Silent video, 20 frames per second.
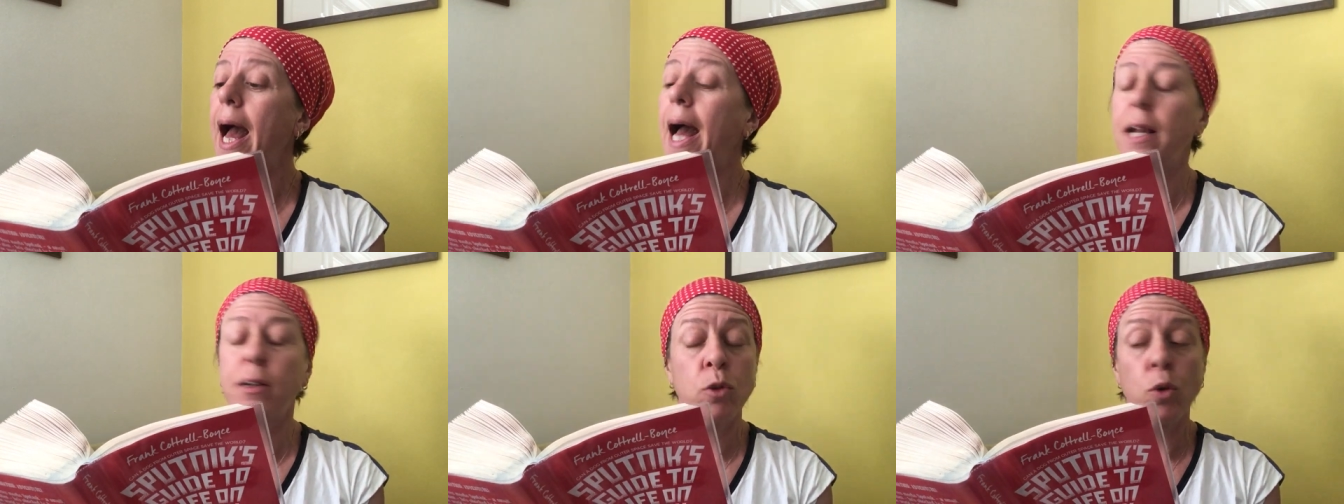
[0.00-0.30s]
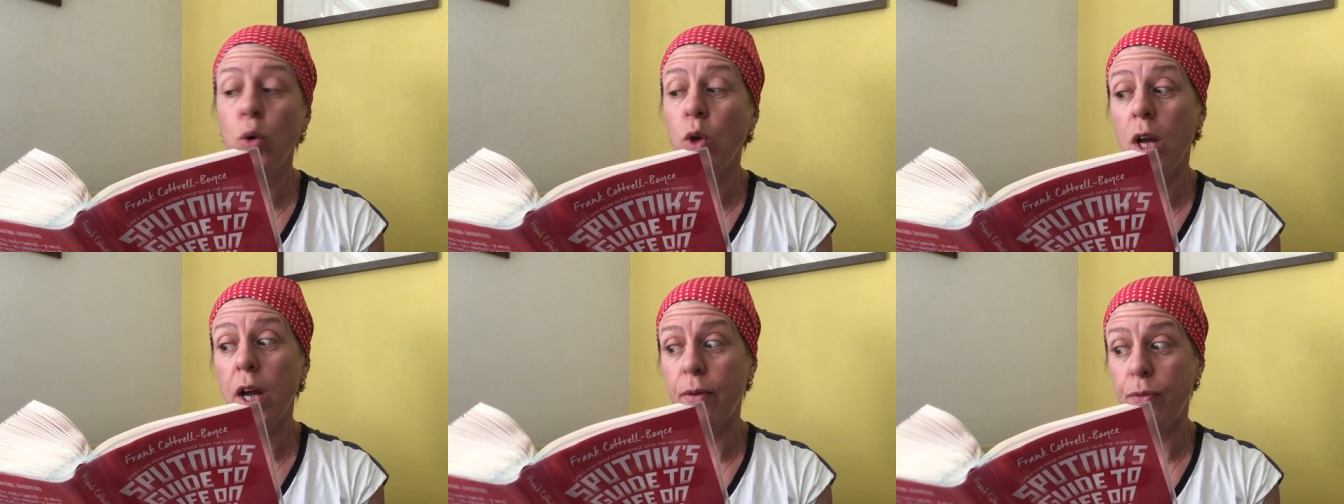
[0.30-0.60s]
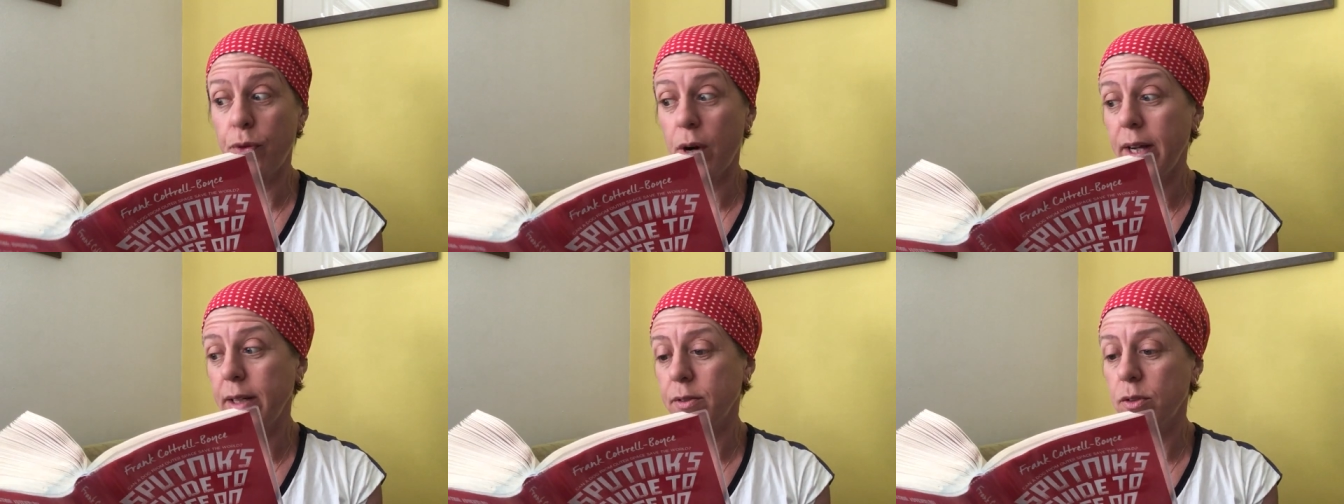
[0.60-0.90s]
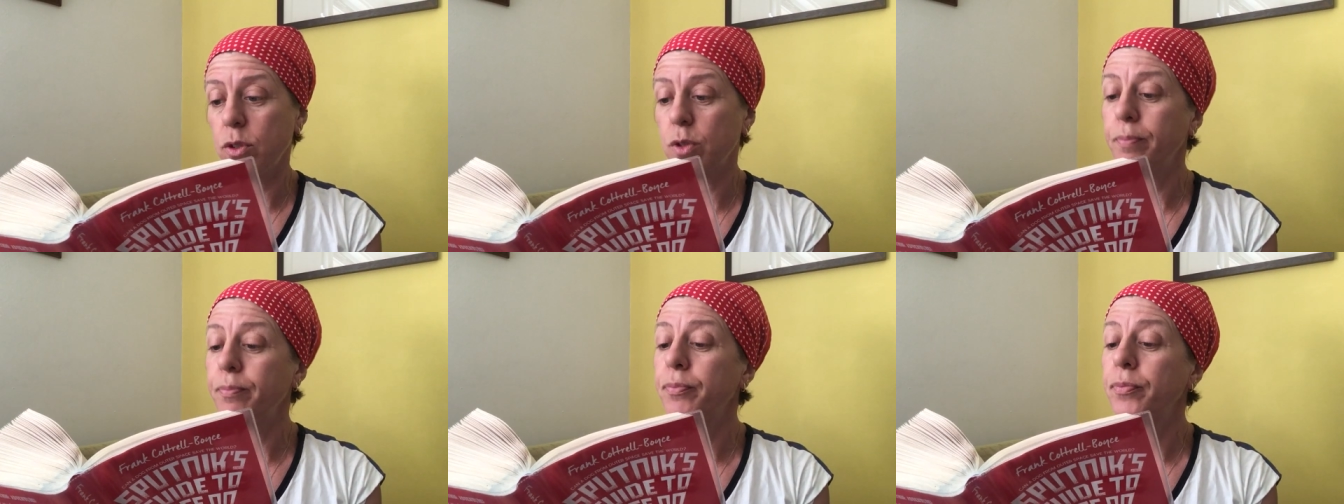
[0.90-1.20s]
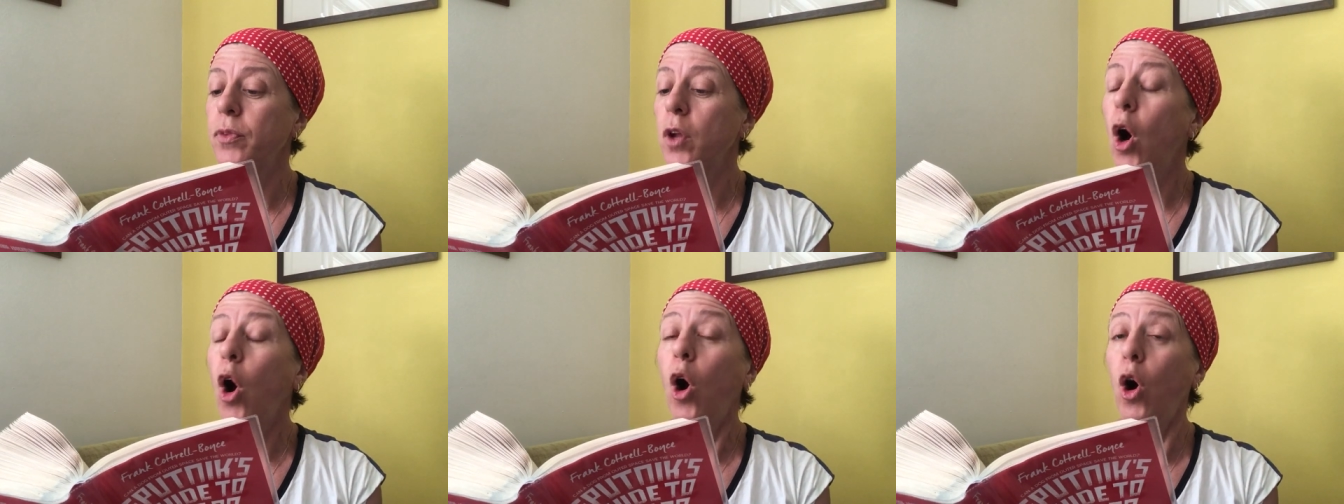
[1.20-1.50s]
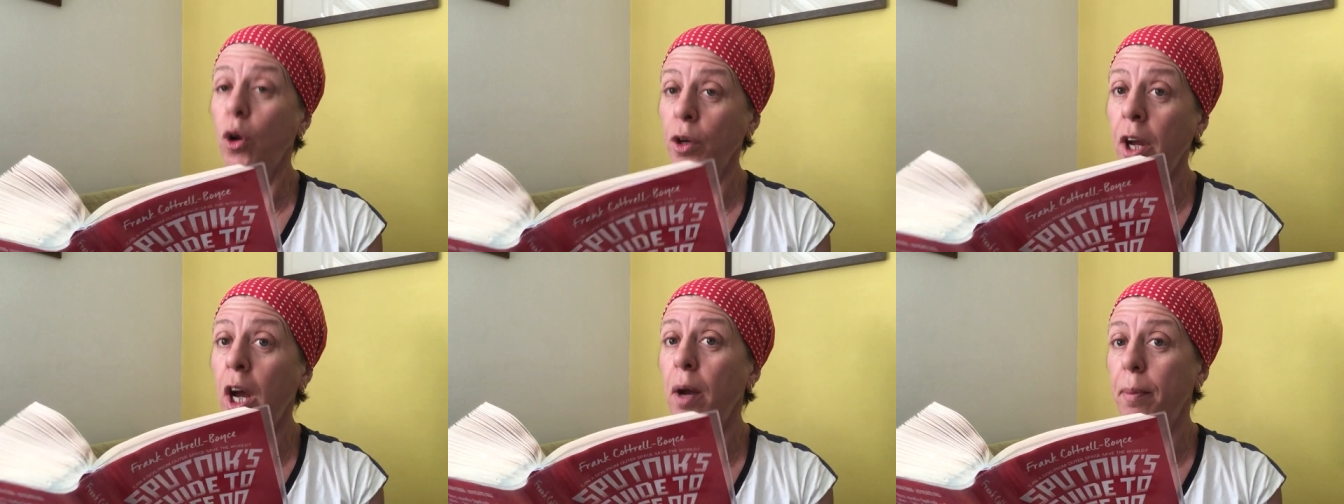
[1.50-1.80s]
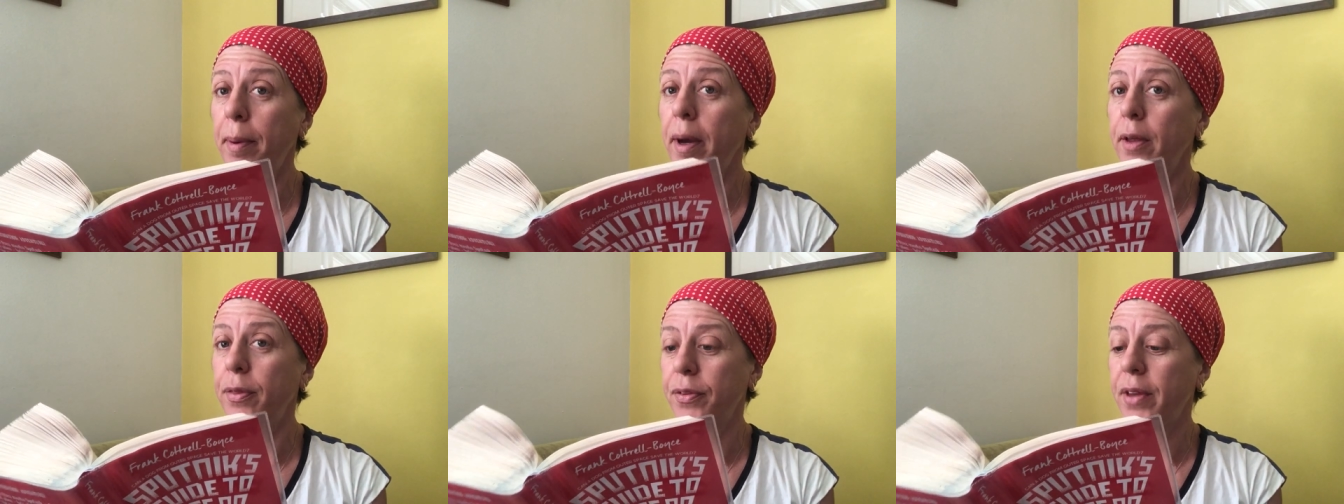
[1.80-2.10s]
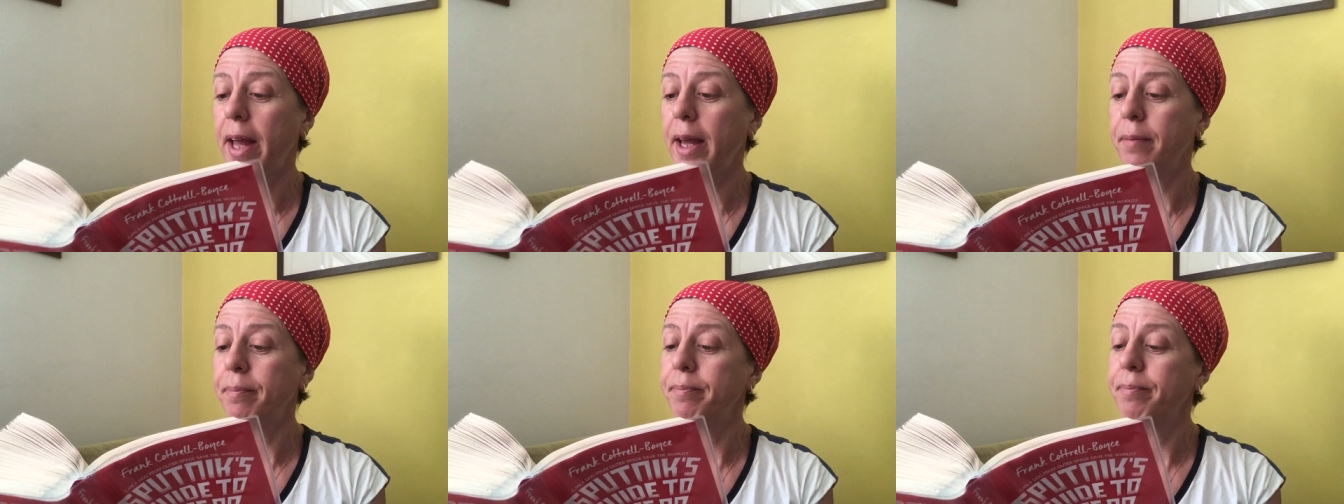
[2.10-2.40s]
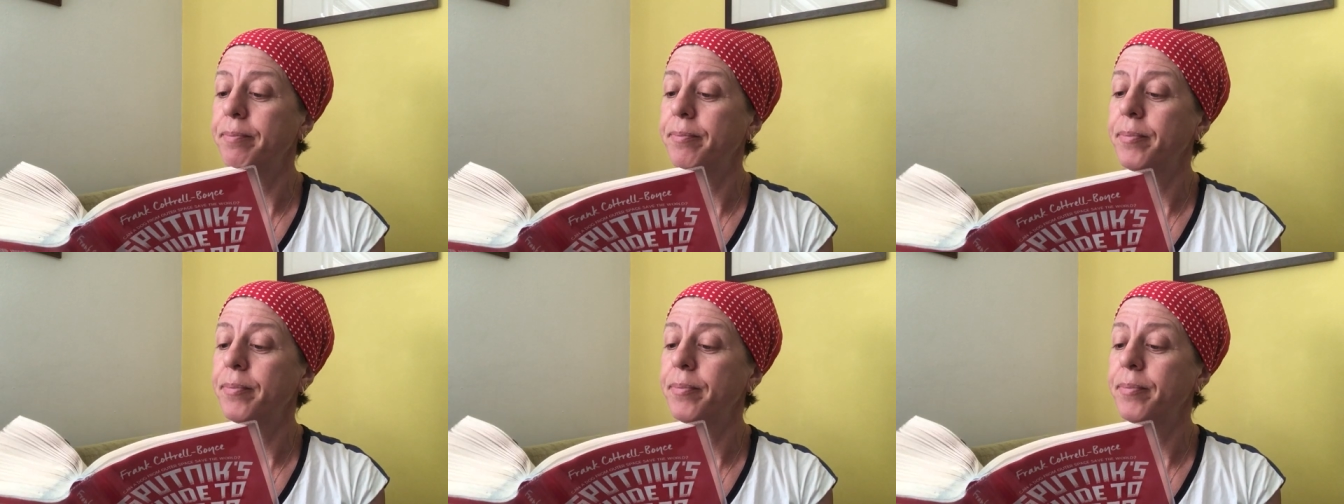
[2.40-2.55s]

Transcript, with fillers: and all her friends on her birthday.